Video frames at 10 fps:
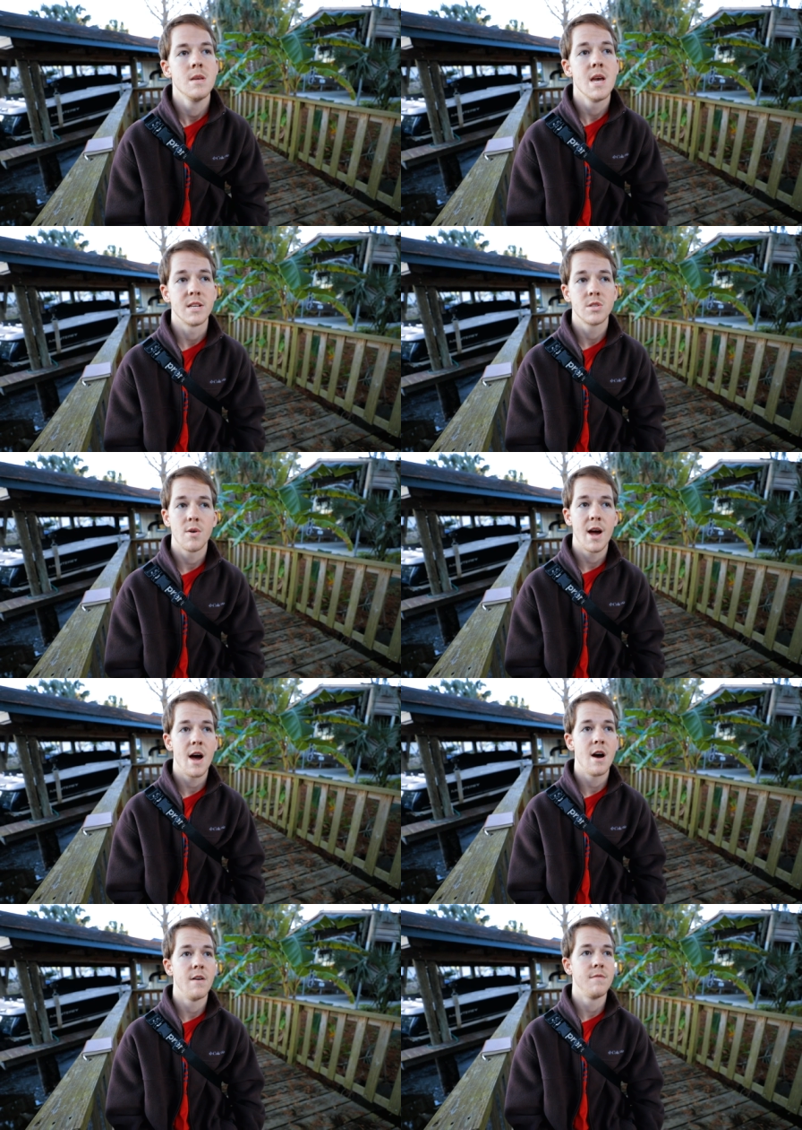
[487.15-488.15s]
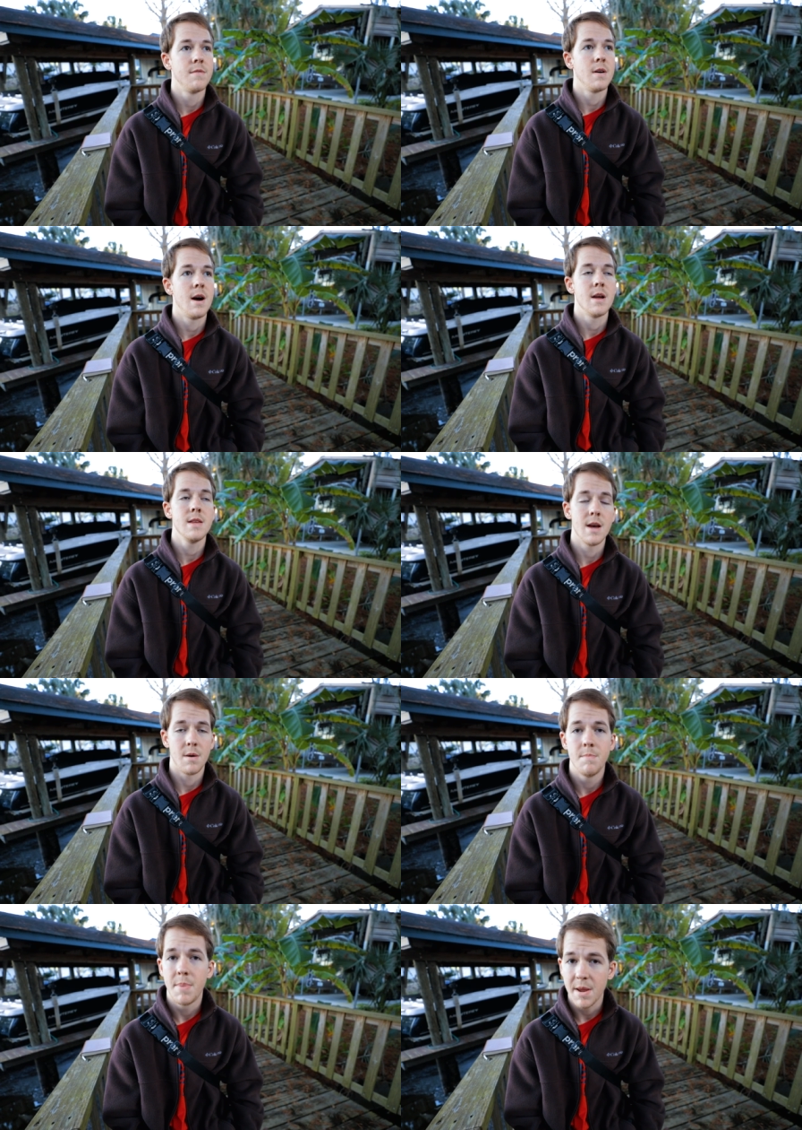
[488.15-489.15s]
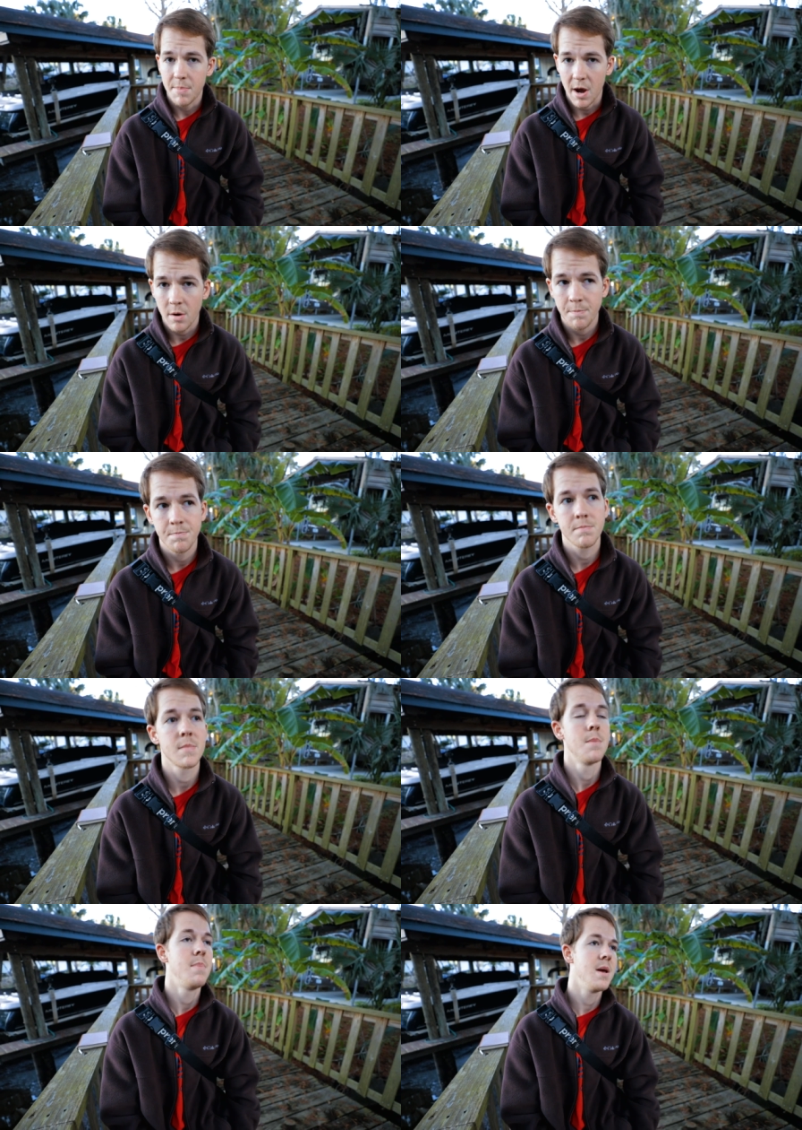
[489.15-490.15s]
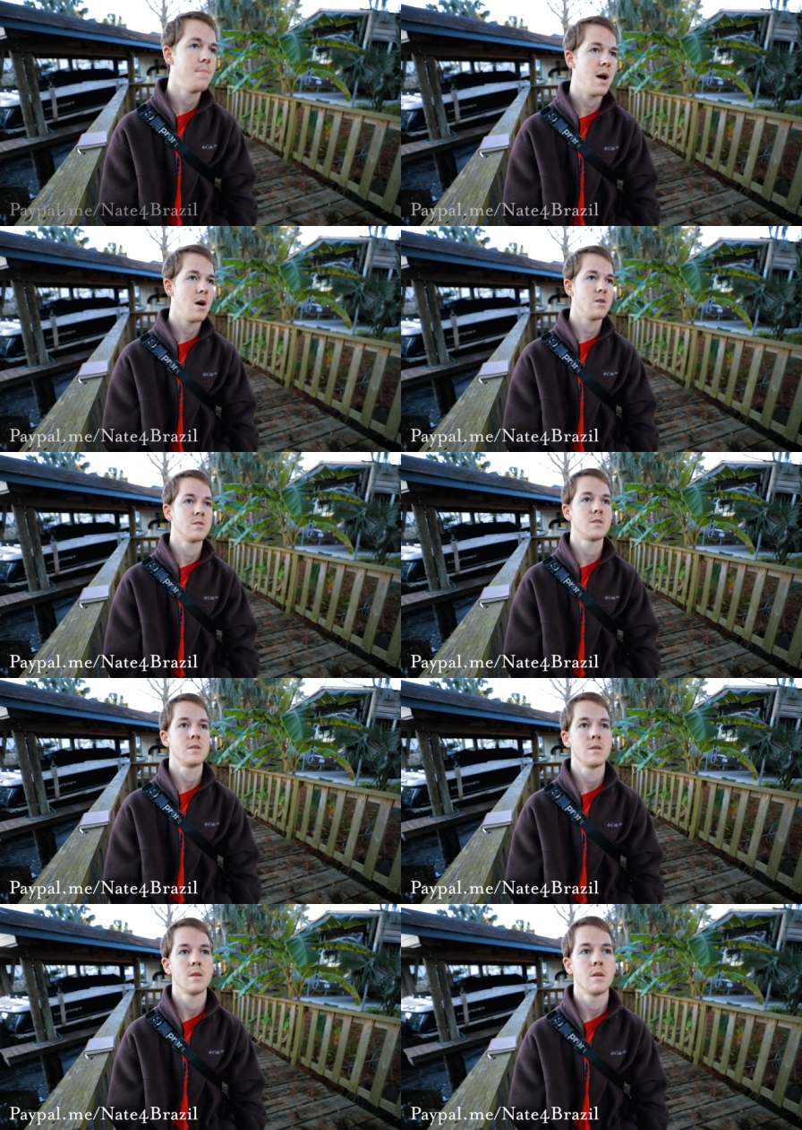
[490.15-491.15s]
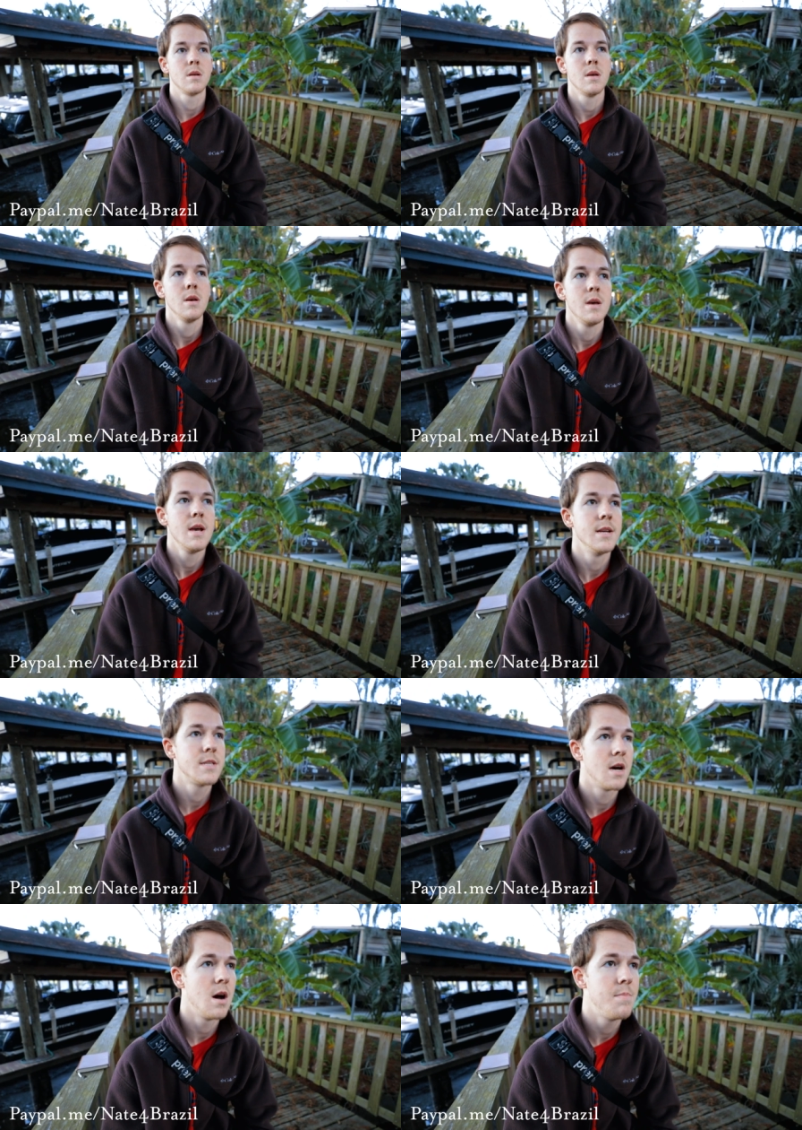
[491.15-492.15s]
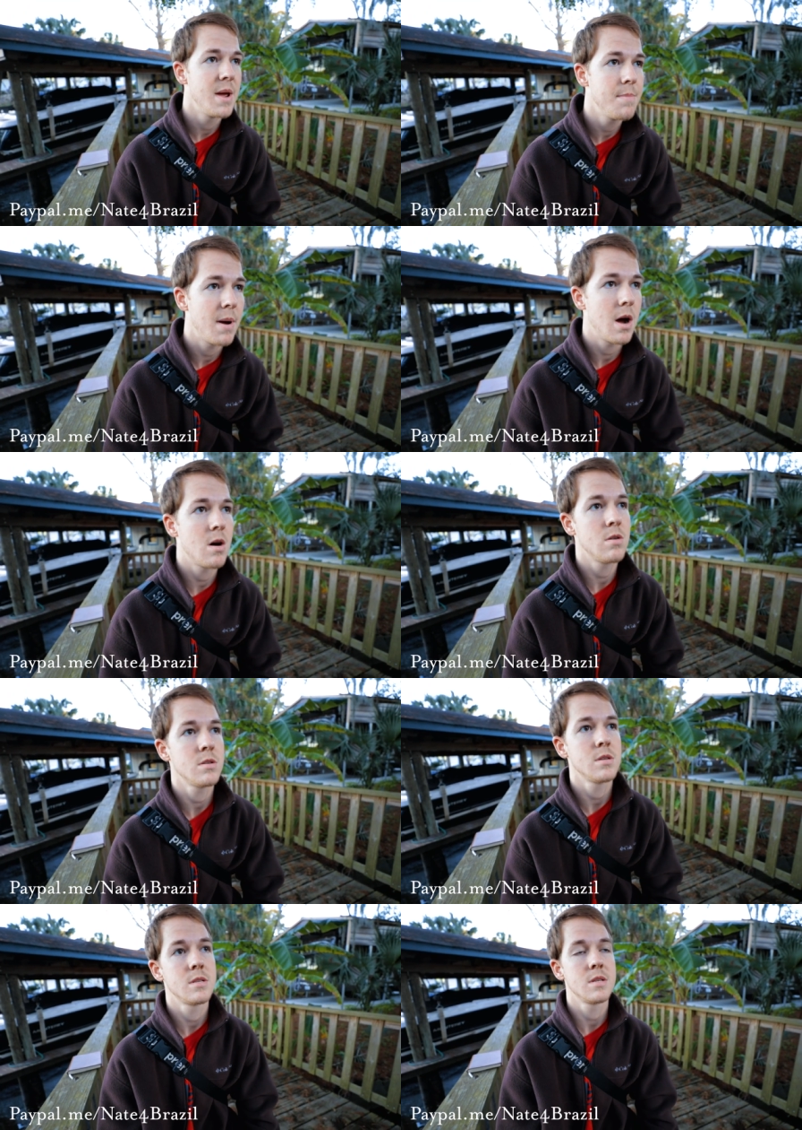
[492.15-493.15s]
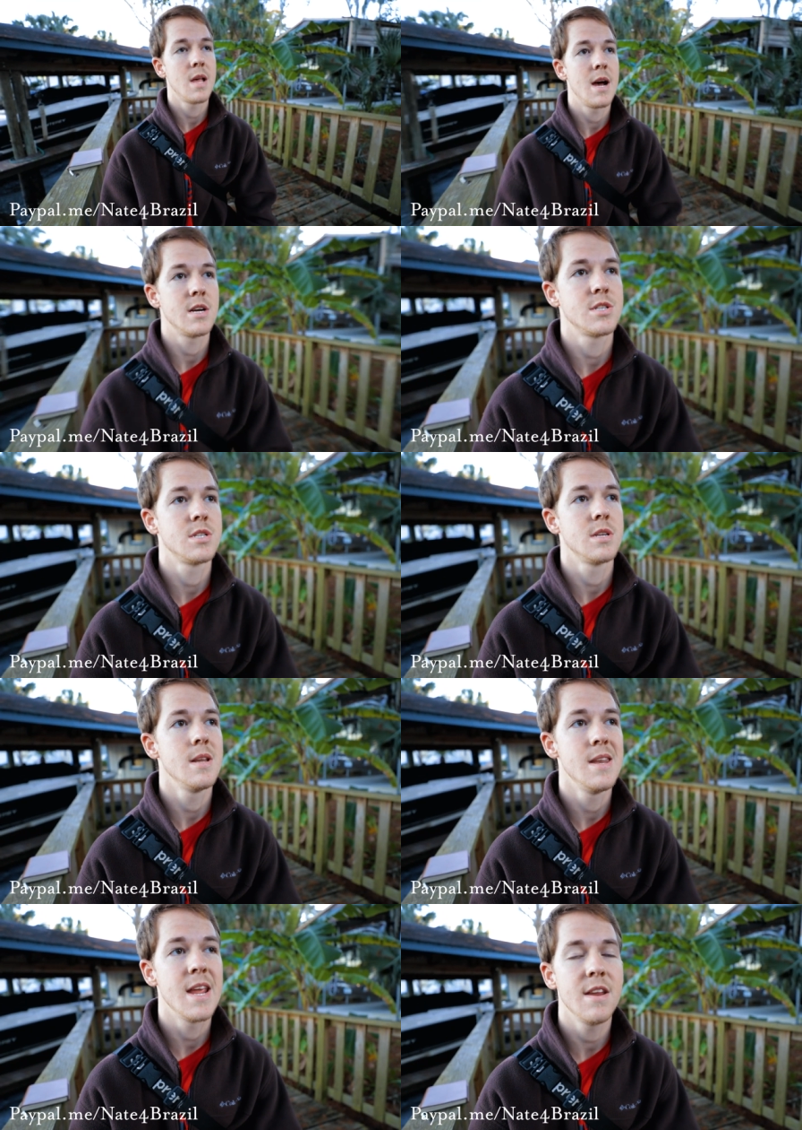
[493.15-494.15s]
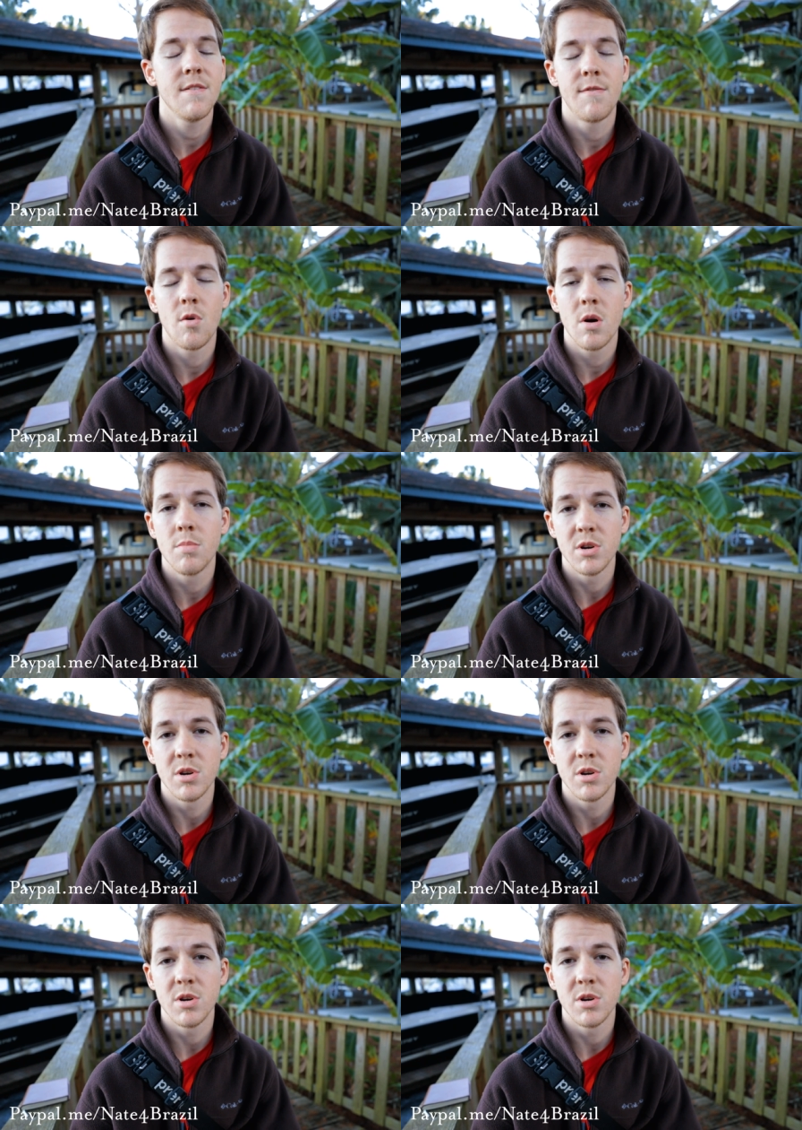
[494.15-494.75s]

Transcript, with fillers: Yeah, so I have PayPal? Uh, yeah PayPal. What, PayPal. What is it? It's uh, PayPal slash Nate for